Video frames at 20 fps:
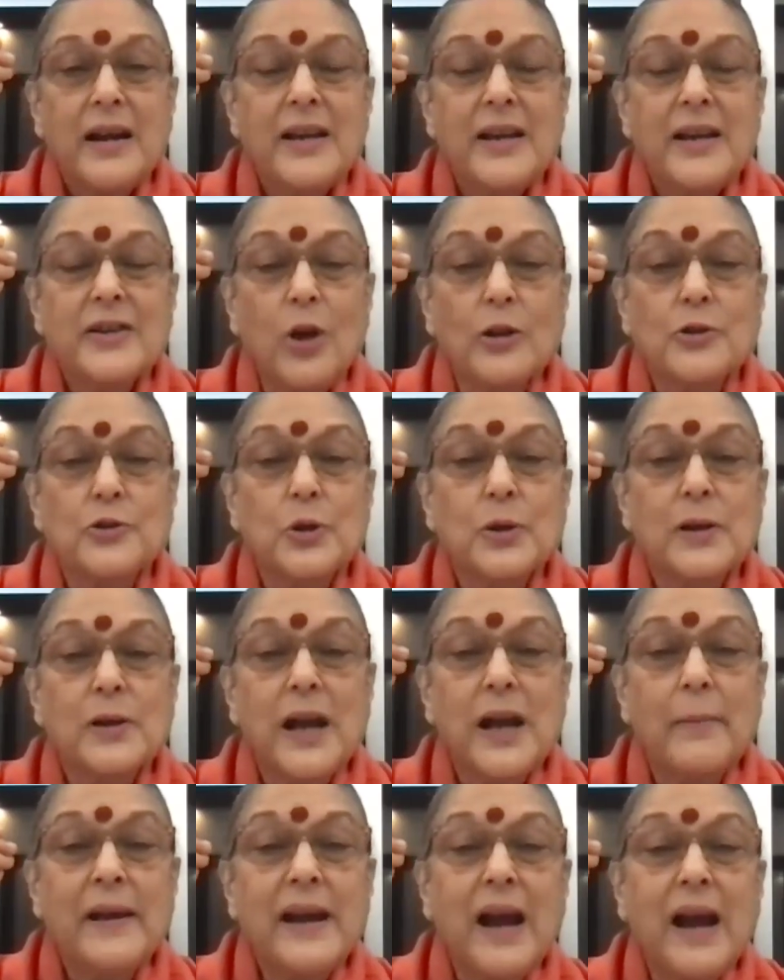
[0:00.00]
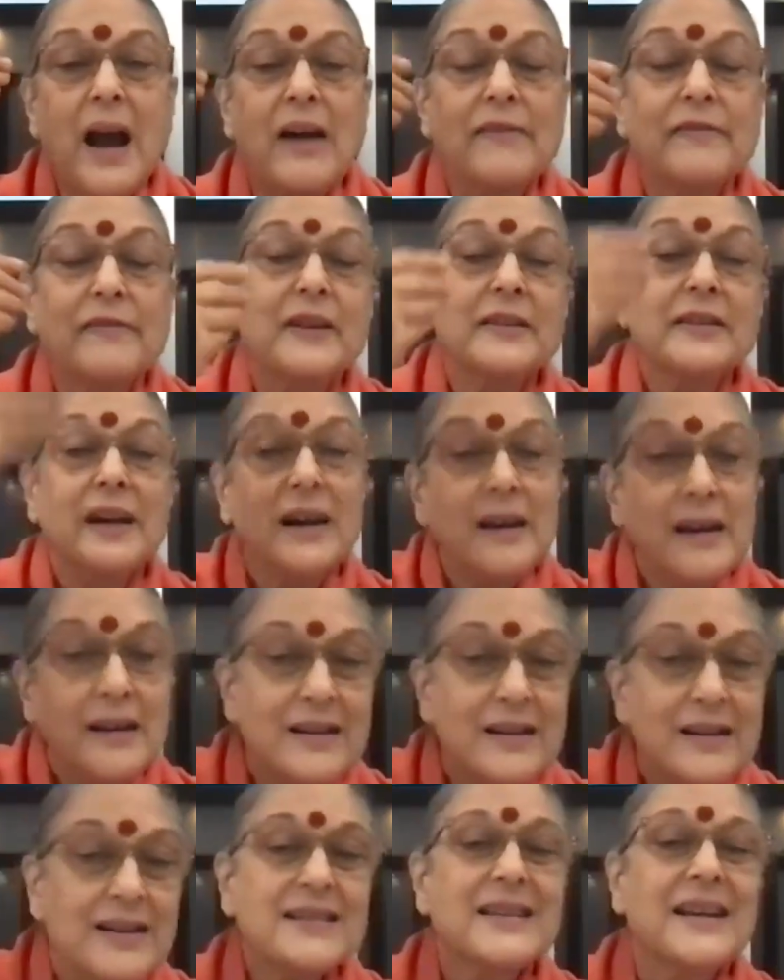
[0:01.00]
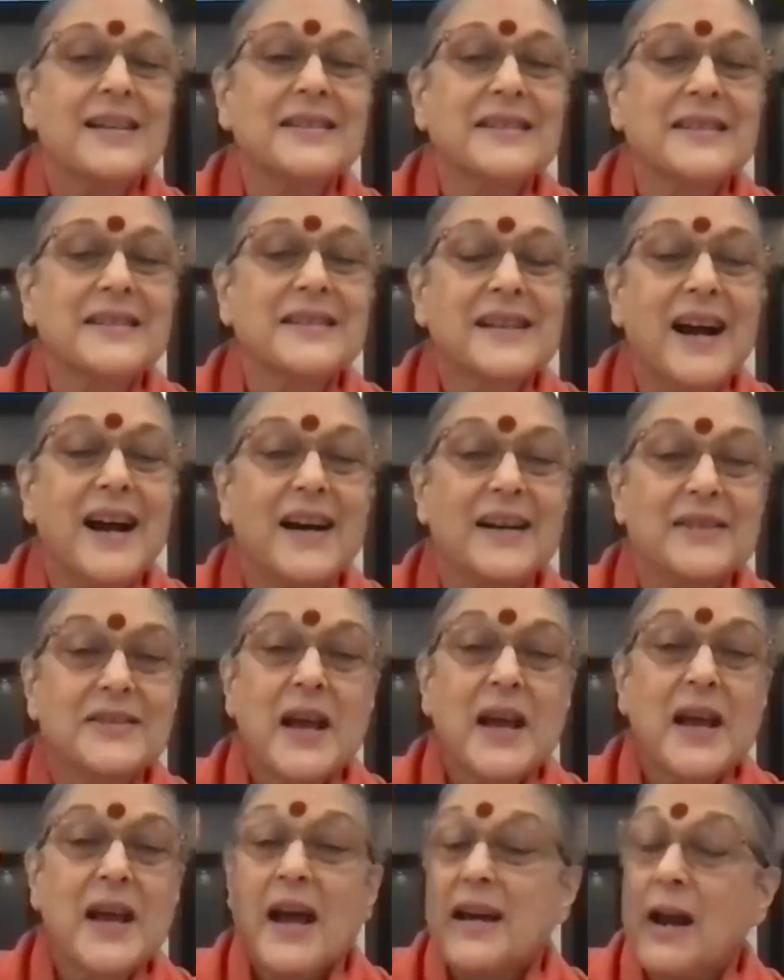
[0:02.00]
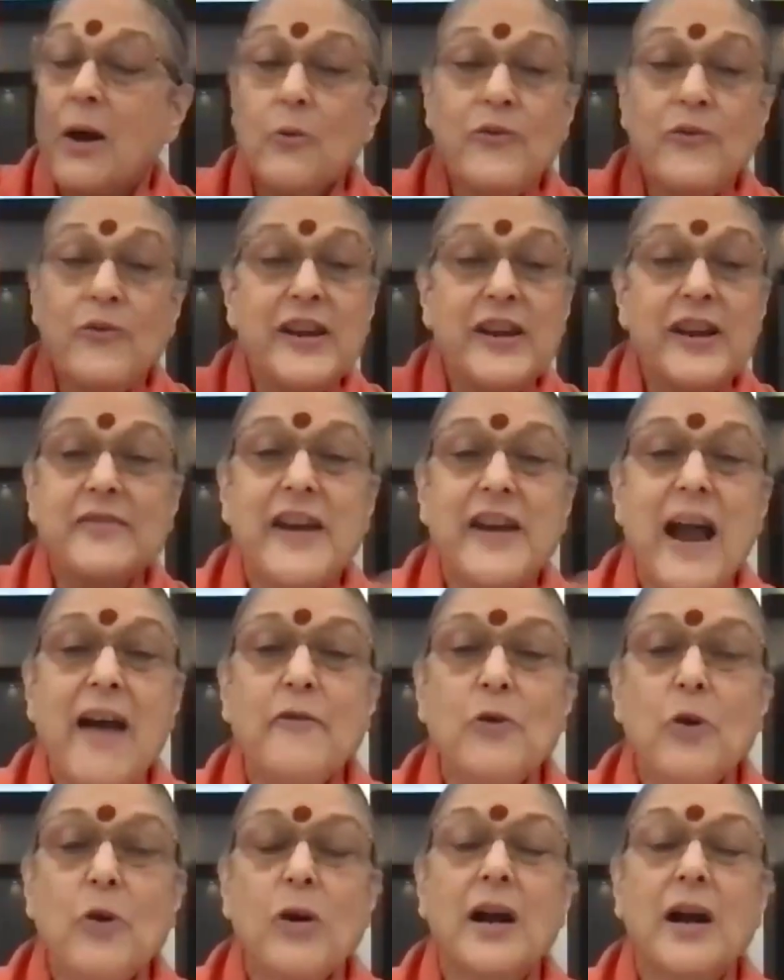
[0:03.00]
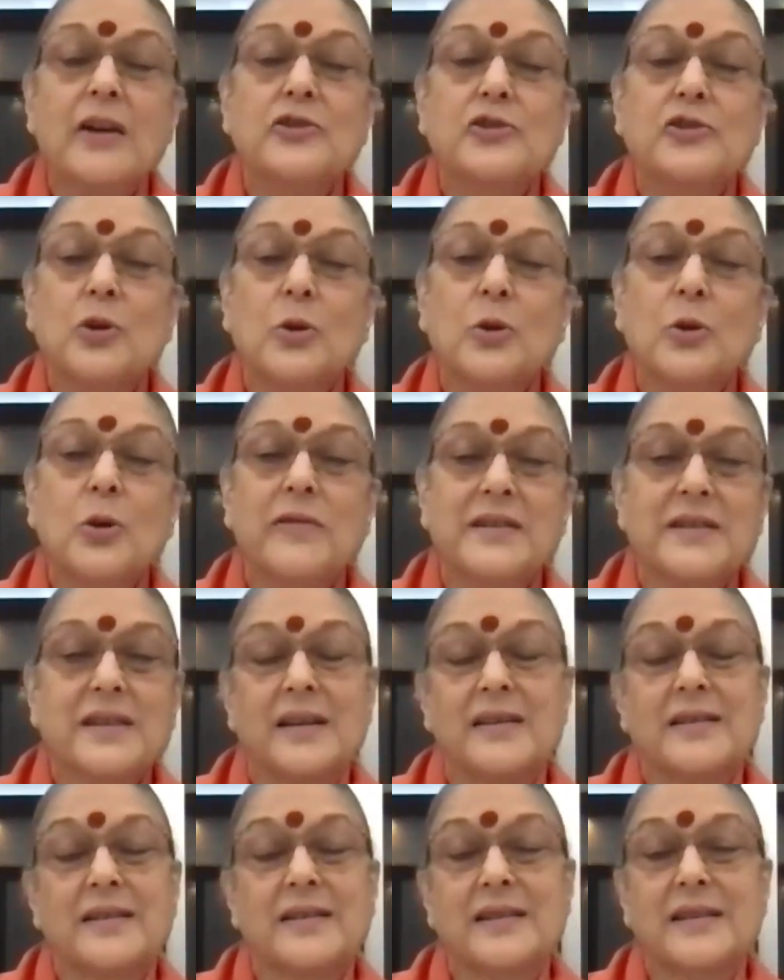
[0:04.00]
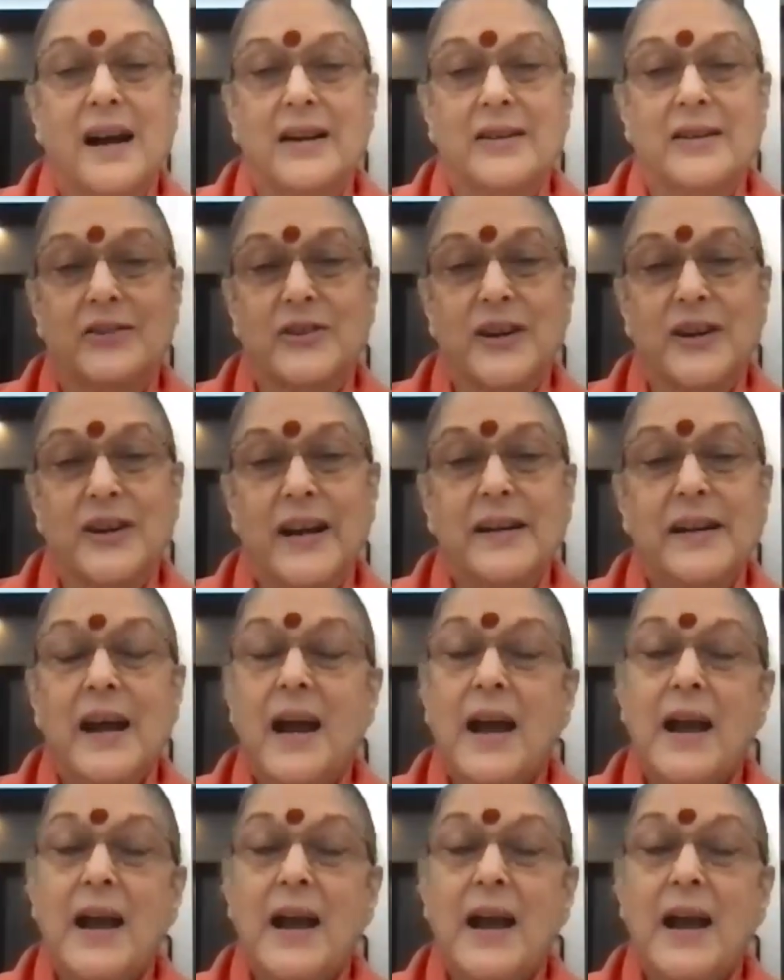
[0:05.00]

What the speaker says: is also coming after the sanskars. Now, we have no control over sanskars, right?